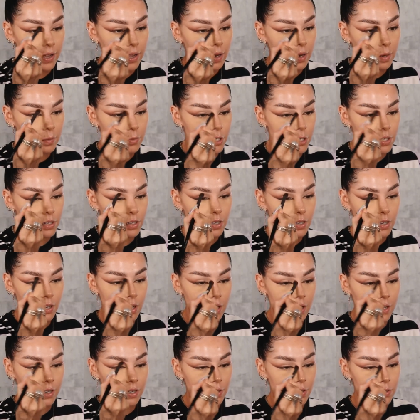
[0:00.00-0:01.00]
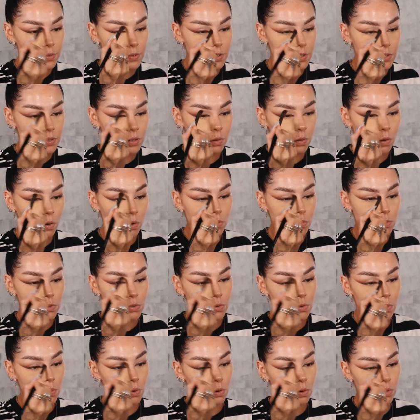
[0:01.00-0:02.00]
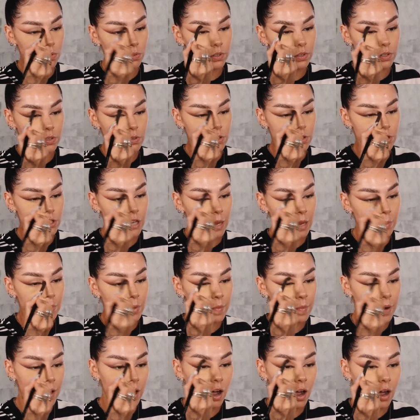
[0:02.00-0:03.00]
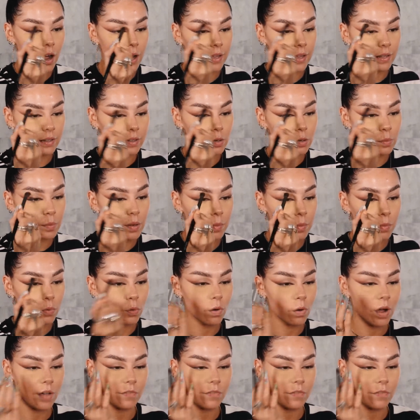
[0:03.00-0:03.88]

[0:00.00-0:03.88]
and I'm just gonna lightly use this to contour the shape of my eye a little bit more.